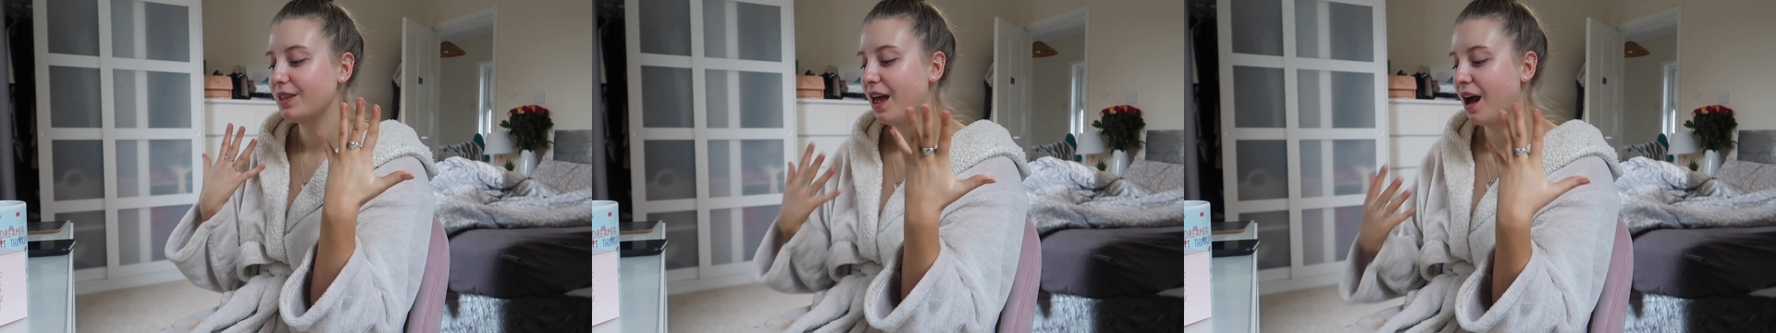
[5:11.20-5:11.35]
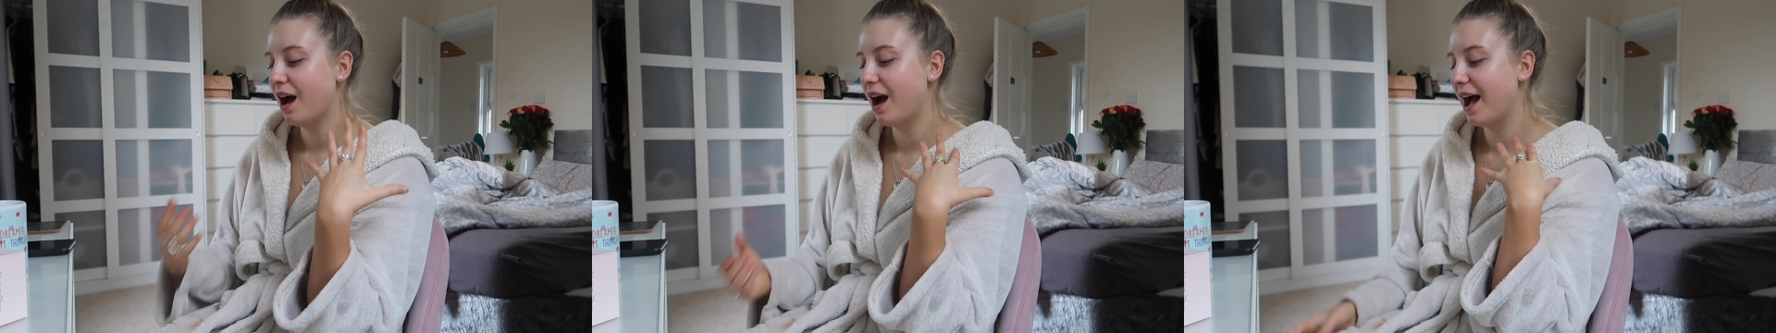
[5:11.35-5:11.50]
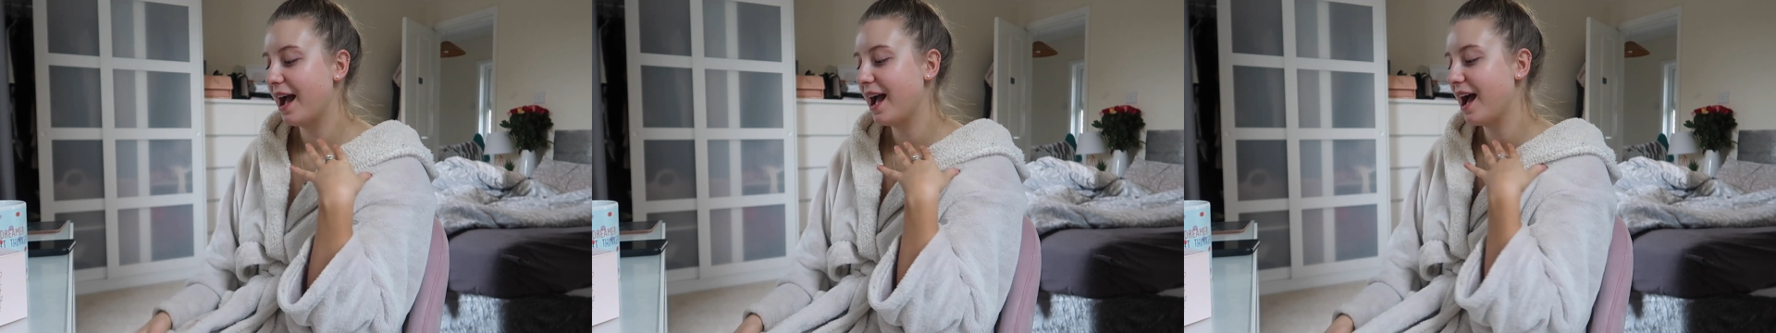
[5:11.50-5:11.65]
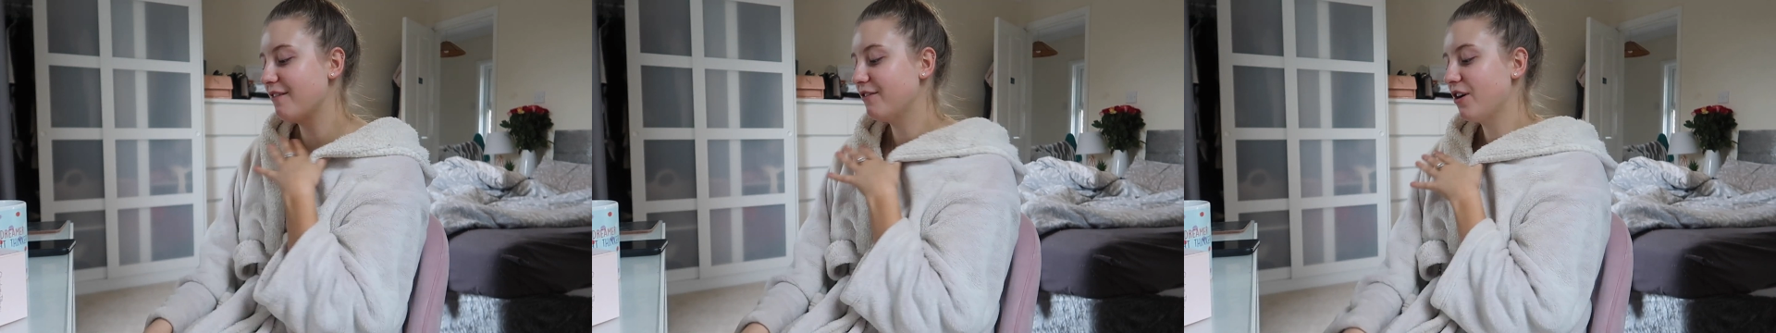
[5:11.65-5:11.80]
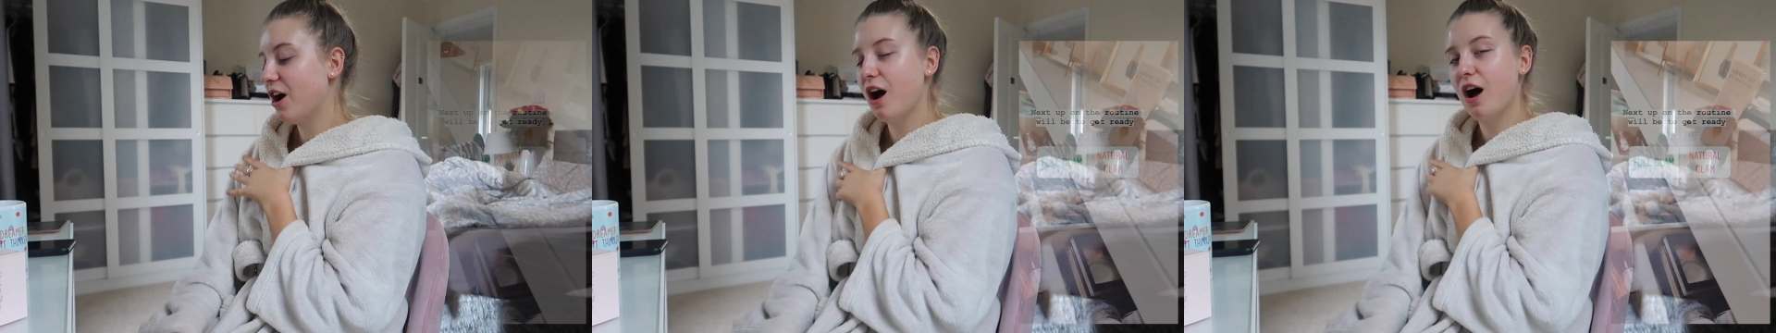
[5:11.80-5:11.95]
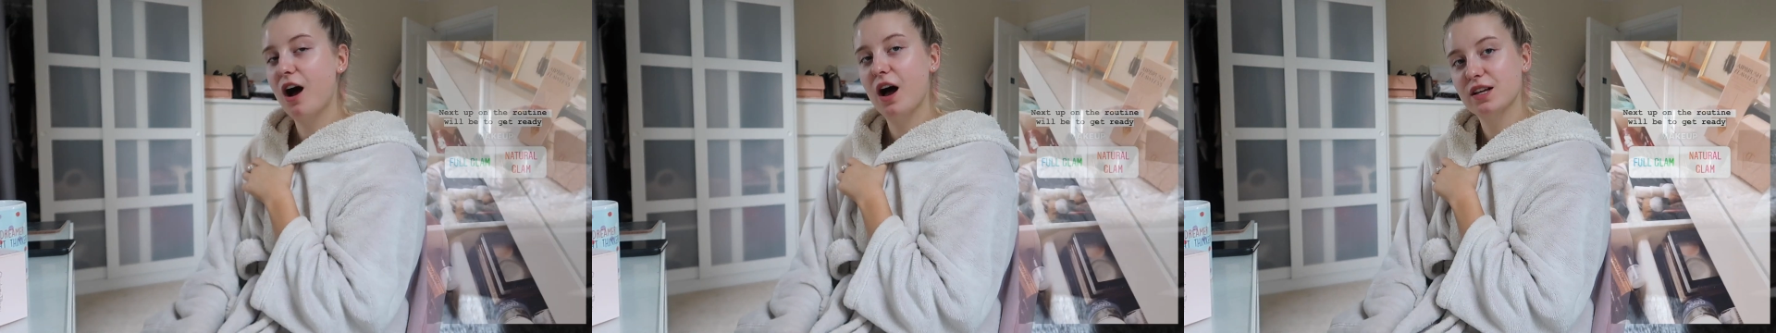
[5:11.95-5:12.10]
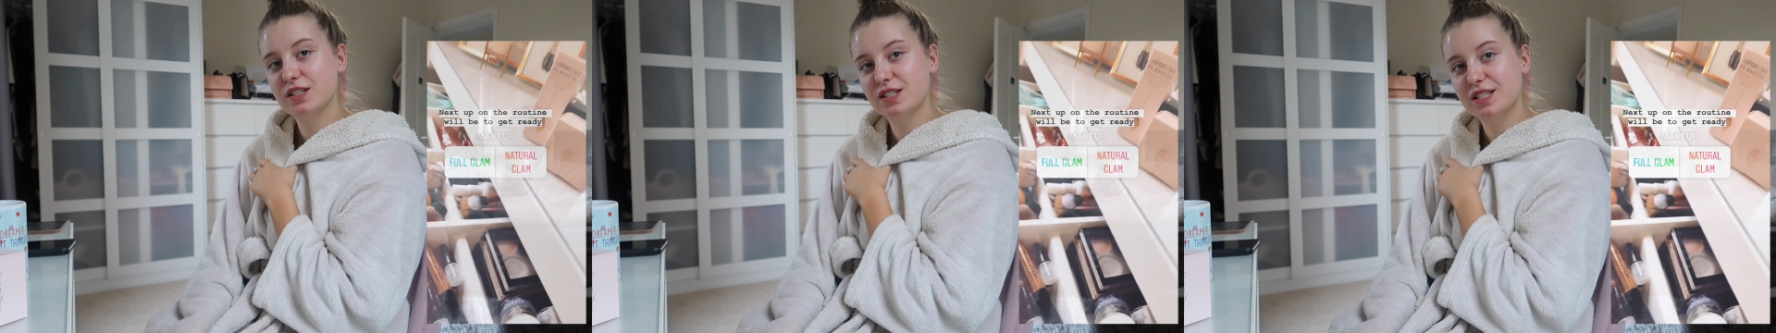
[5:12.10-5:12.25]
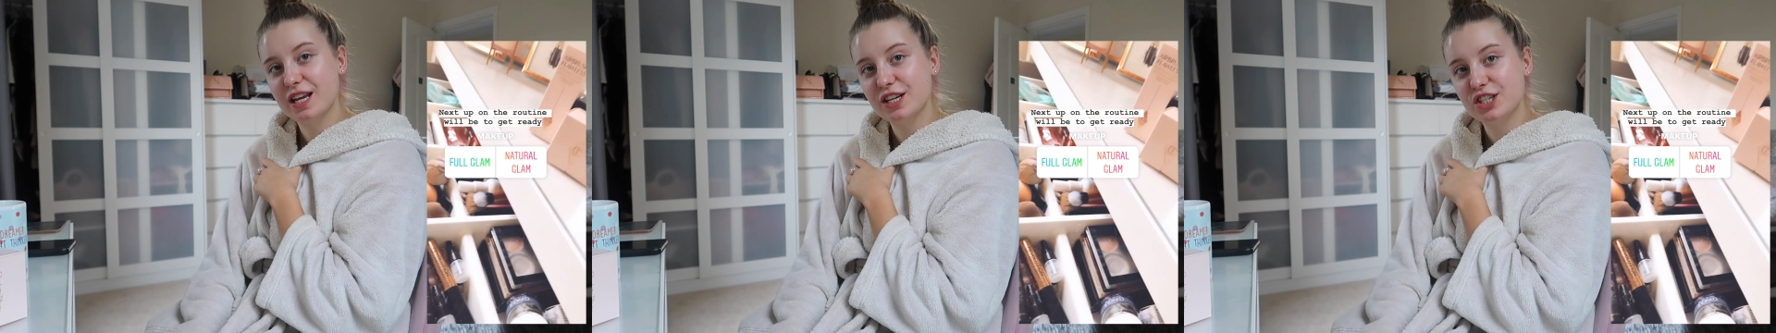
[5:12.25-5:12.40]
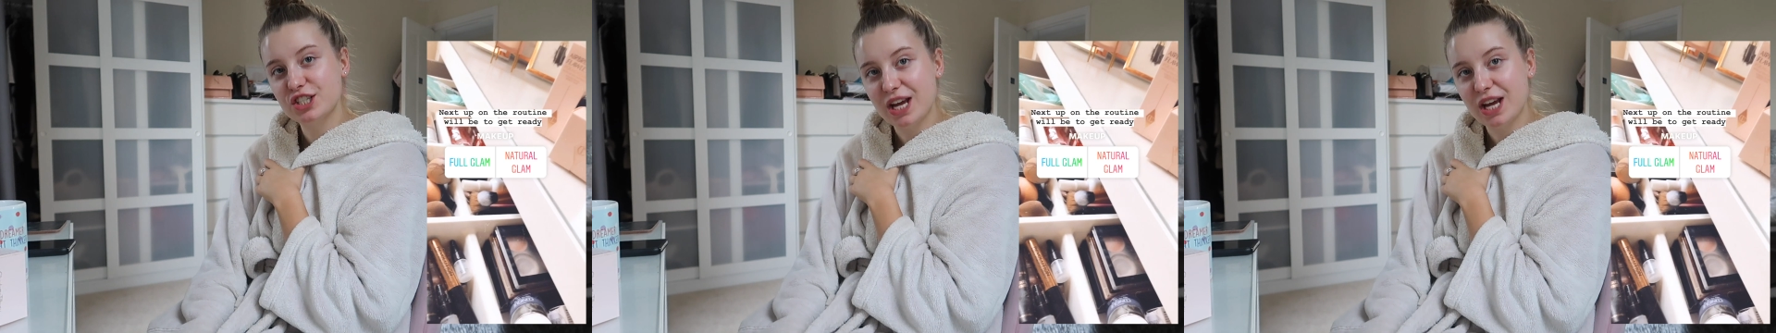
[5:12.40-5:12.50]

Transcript: I have asked,